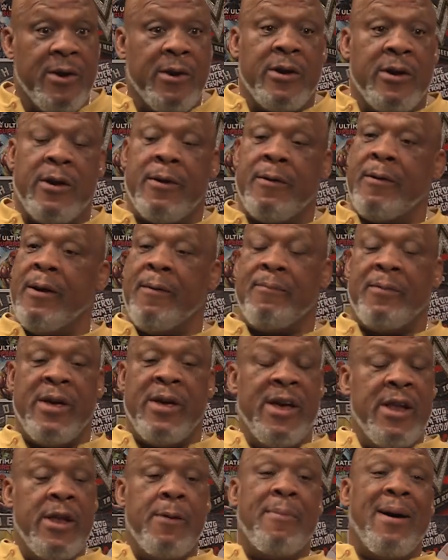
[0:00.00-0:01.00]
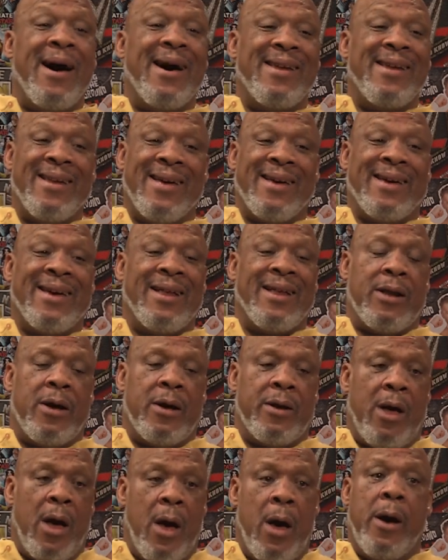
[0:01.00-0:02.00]
Anybody that get
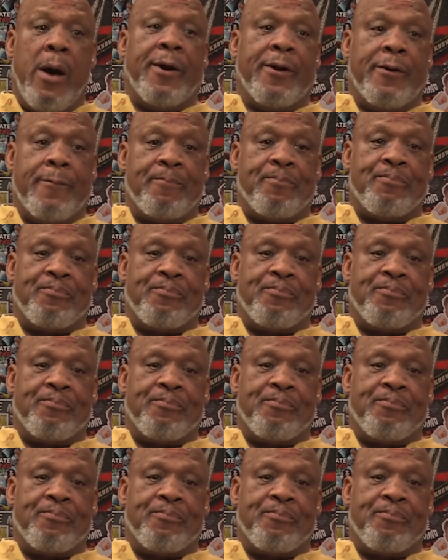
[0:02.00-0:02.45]
an honor